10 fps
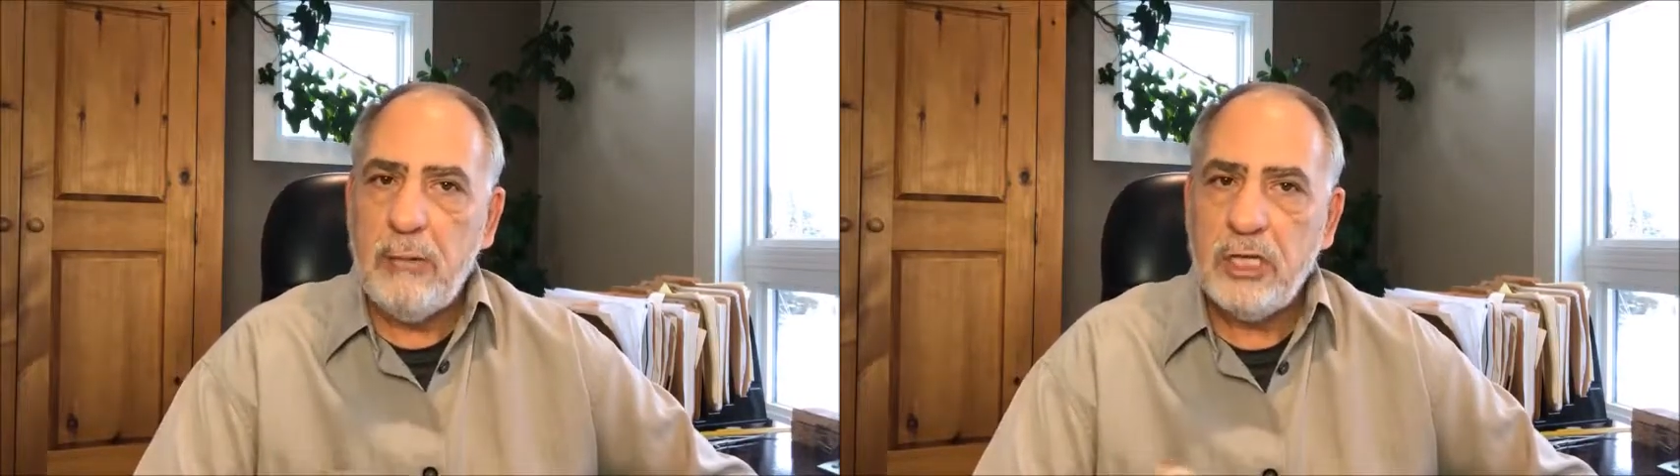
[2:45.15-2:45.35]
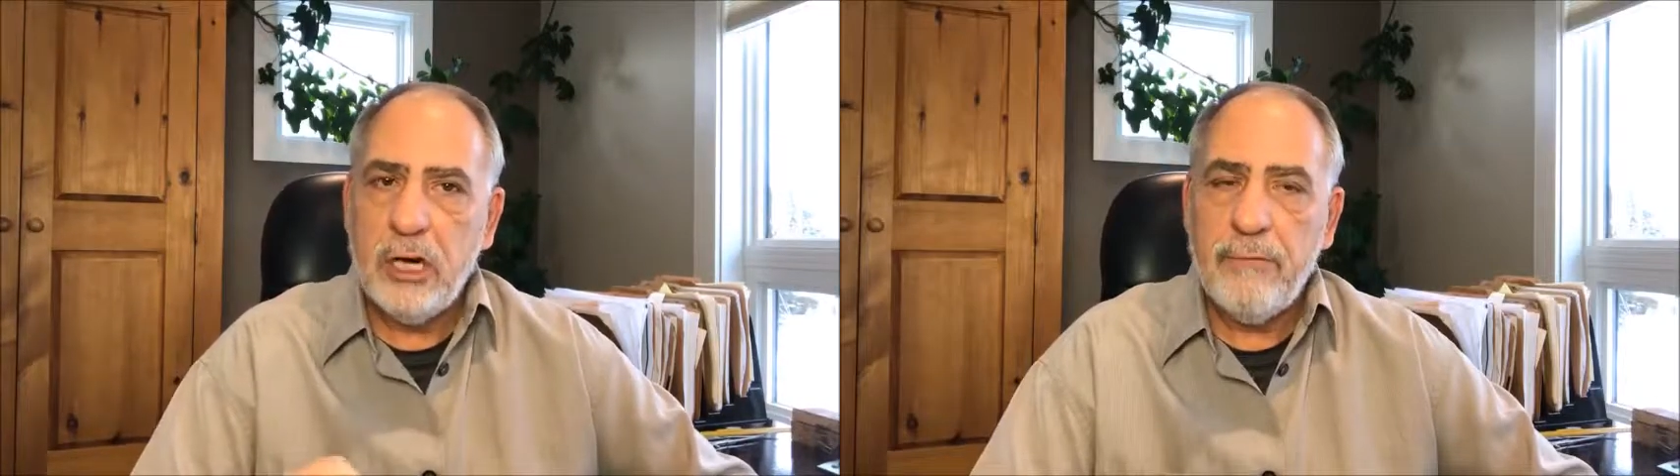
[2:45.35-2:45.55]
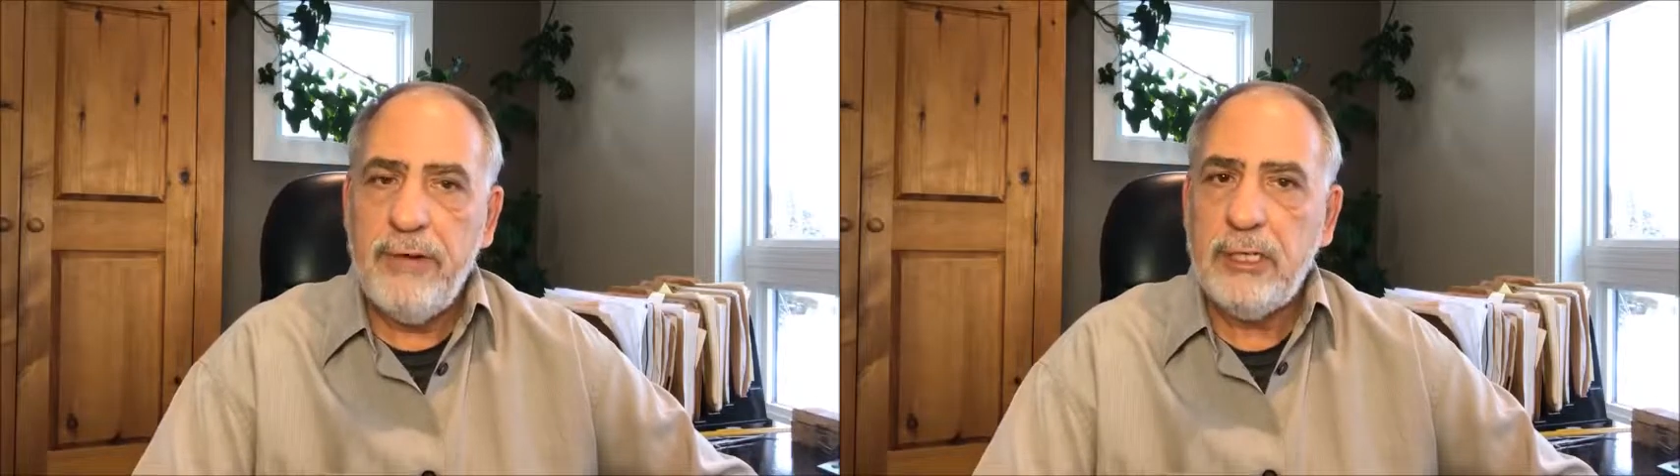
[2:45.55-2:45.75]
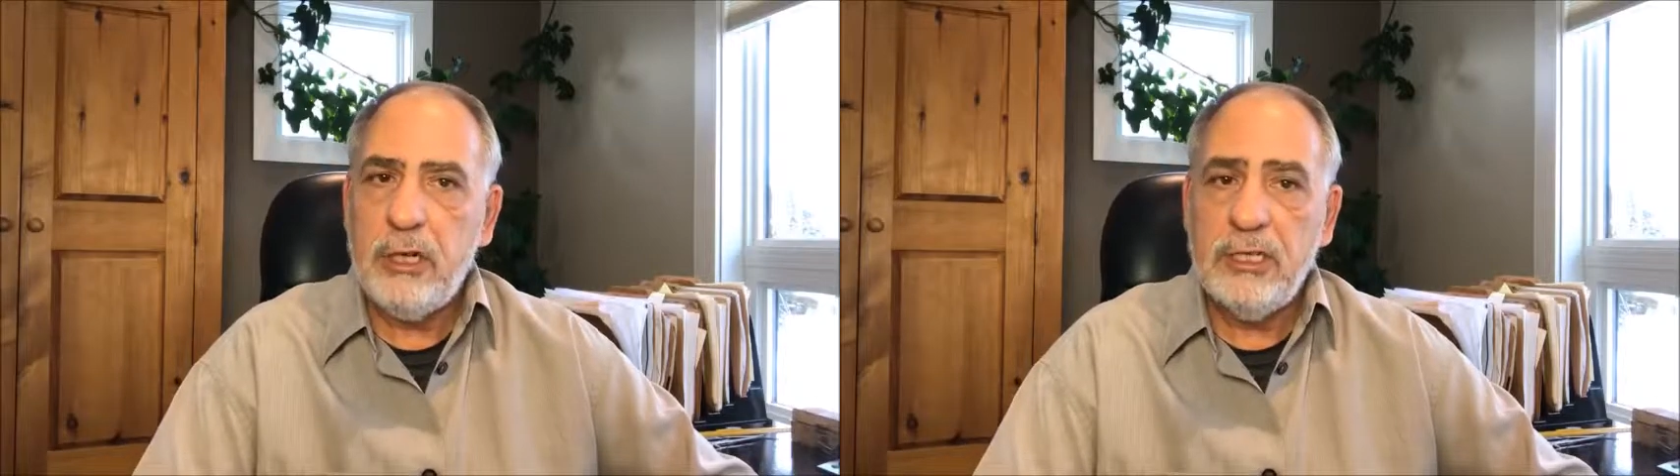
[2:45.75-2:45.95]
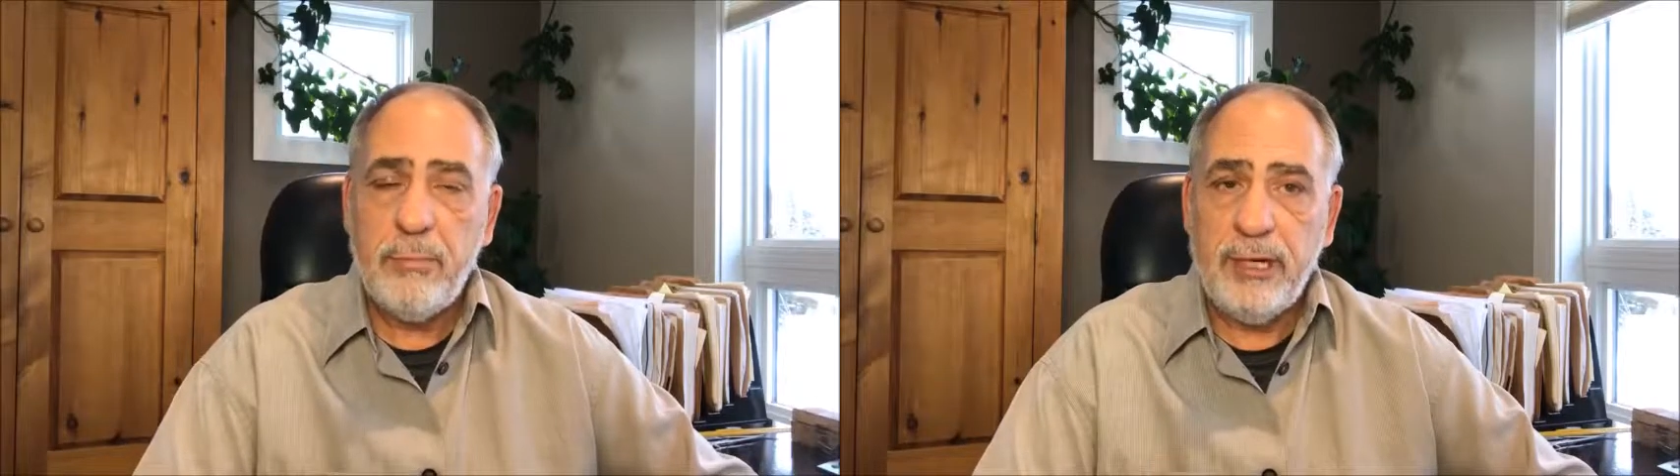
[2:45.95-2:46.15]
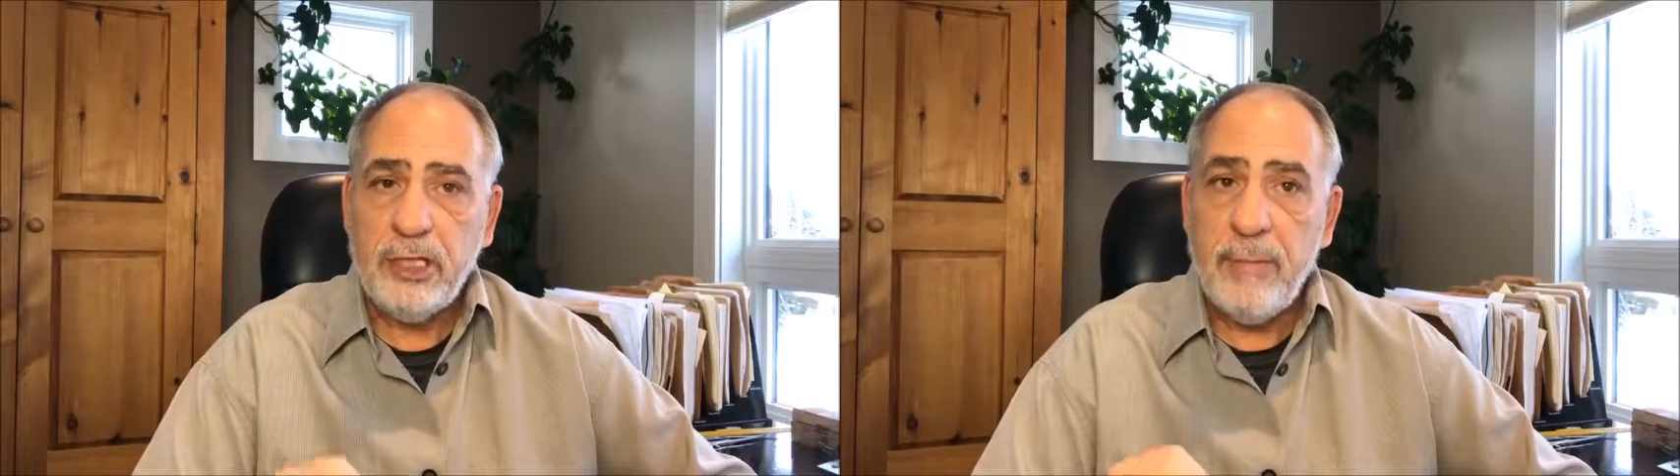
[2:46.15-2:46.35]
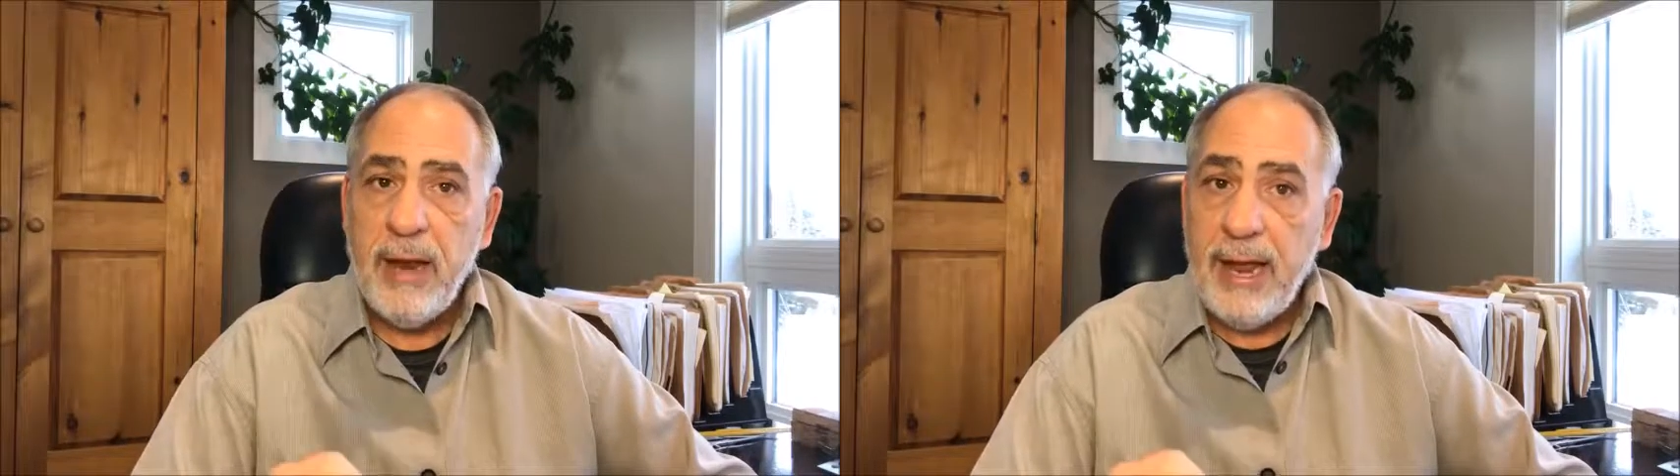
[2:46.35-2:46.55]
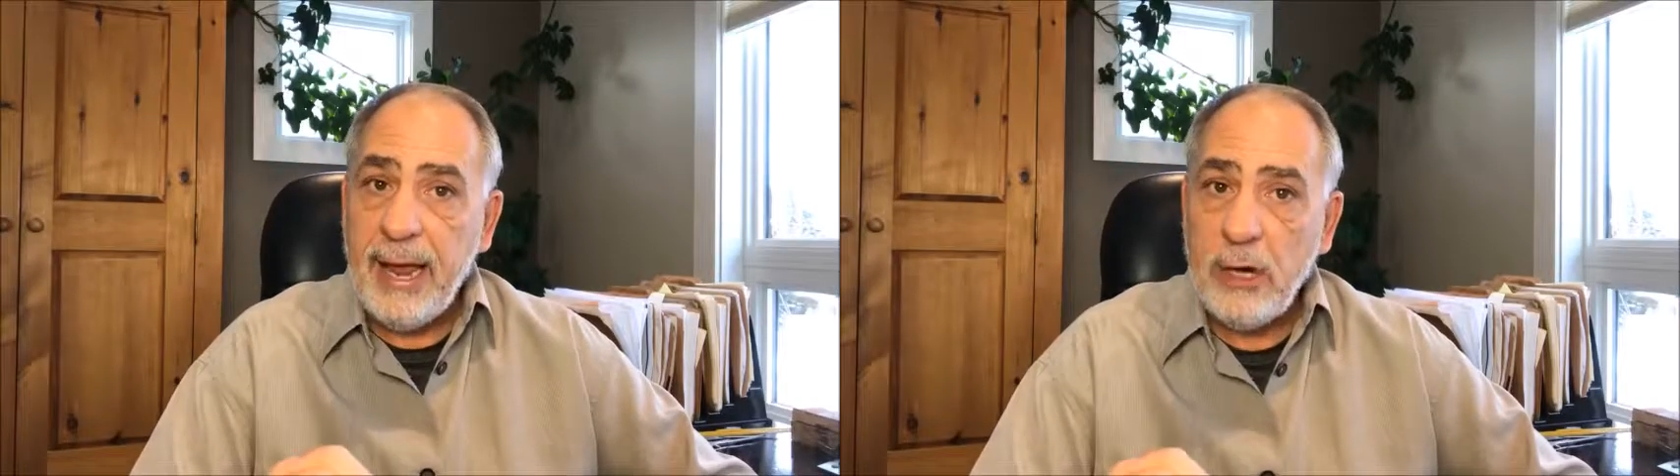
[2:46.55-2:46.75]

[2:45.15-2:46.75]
language and our facial expression